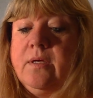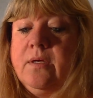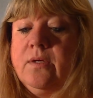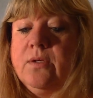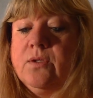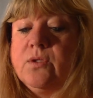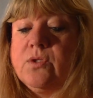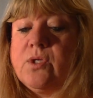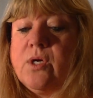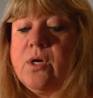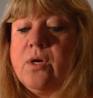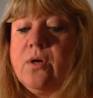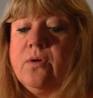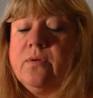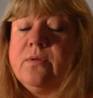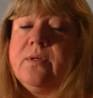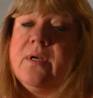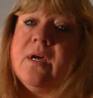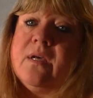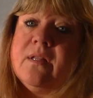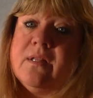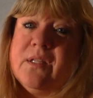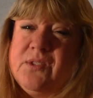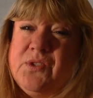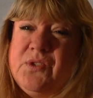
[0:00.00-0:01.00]
So,
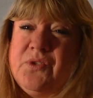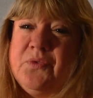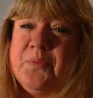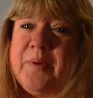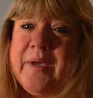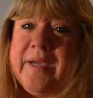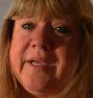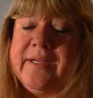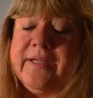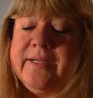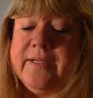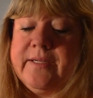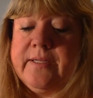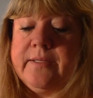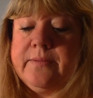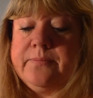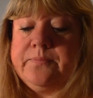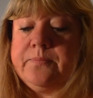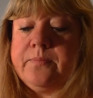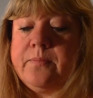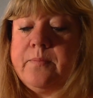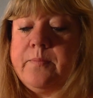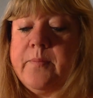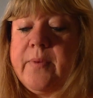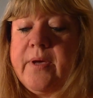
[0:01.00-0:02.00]
not unless you painted it.
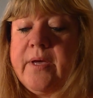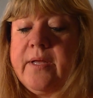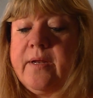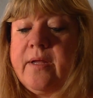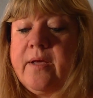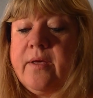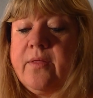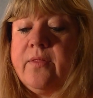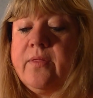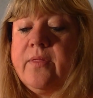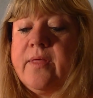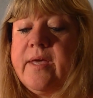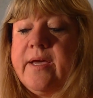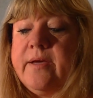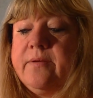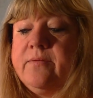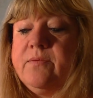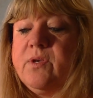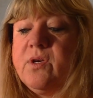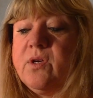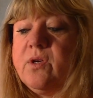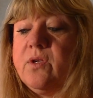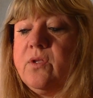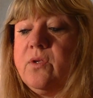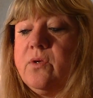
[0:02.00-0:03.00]
But other than that,
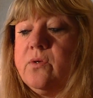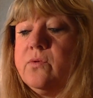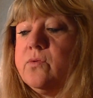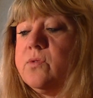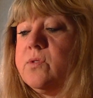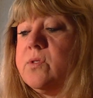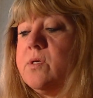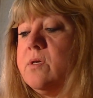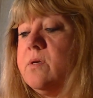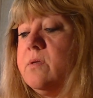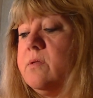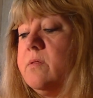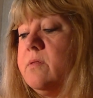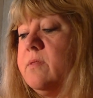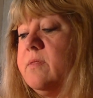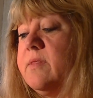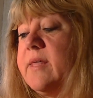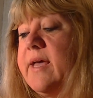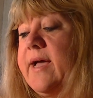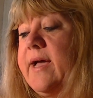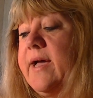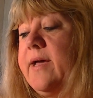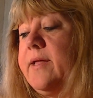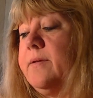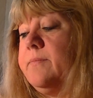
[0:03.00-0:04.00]
you can use
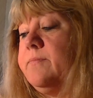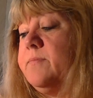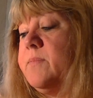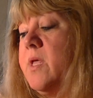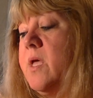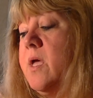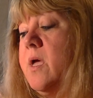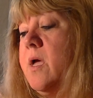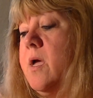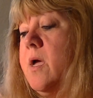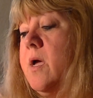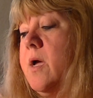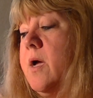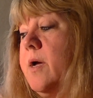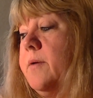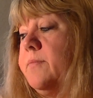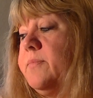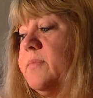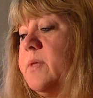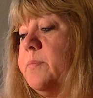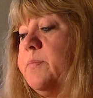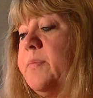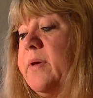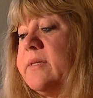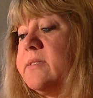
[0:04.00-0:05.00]
that.
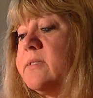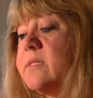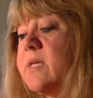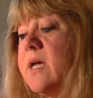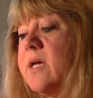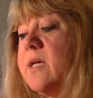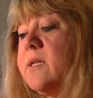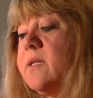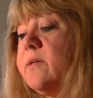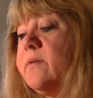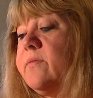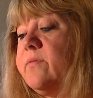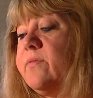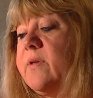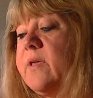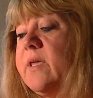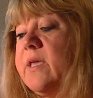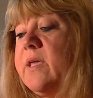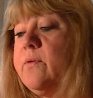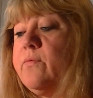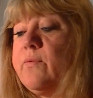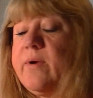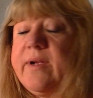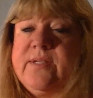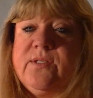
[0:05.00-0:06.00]
The best kind of
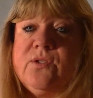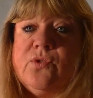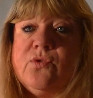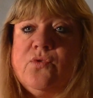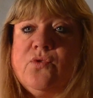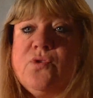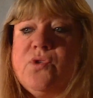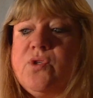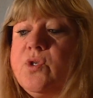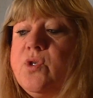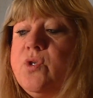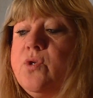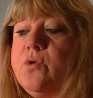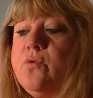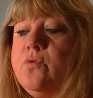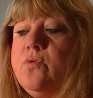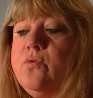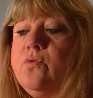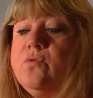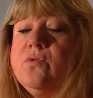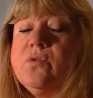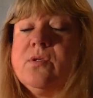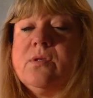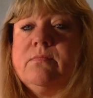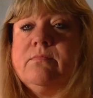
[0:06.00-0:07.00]
erasers to
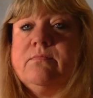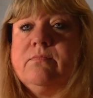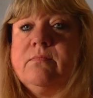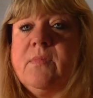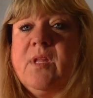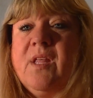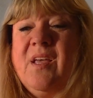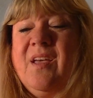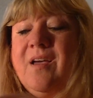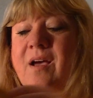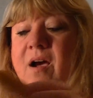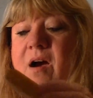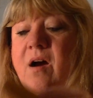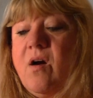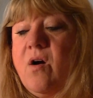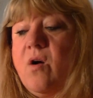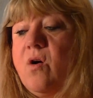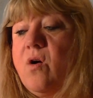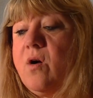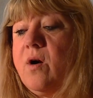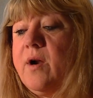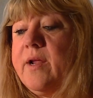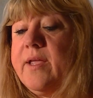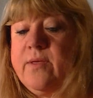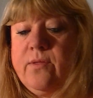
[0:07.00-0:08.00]
use
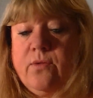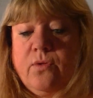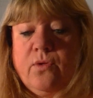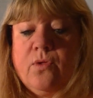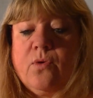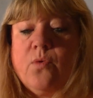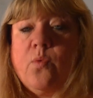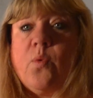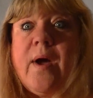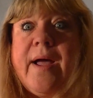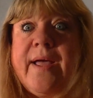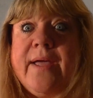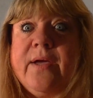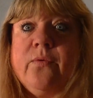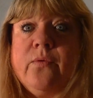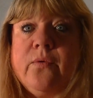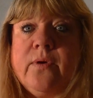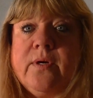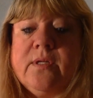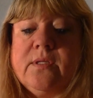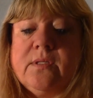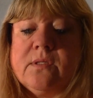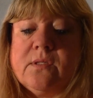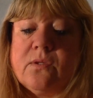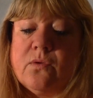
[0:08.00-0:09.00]
are either the white
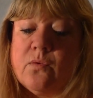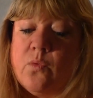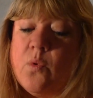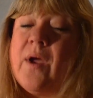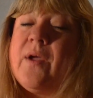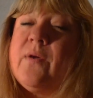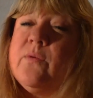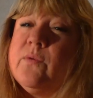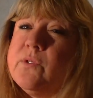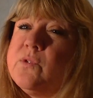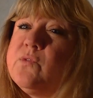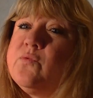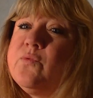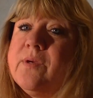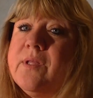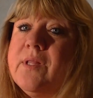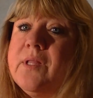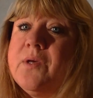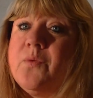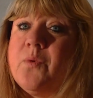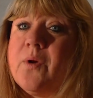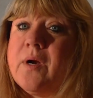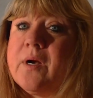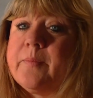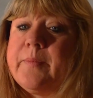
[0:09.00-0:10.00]
ones. The white ones
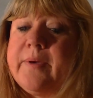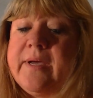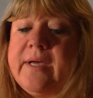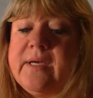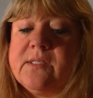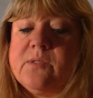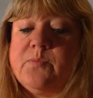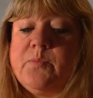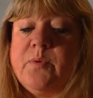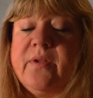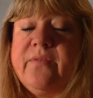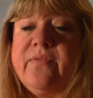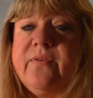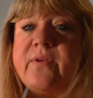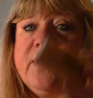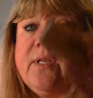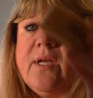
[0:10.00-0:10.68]
really work best. But if you